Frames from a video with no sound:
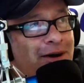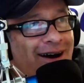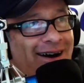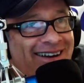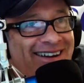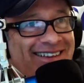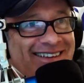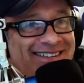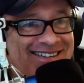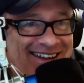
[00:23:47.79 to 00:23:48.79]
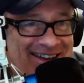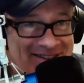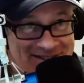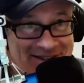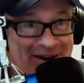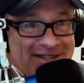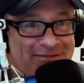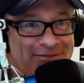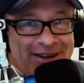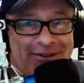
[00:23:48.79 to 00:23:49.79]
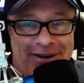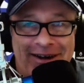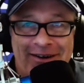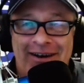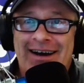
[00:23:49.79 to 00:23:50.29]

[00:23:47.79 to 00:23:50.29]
God, this is awesome radio right now.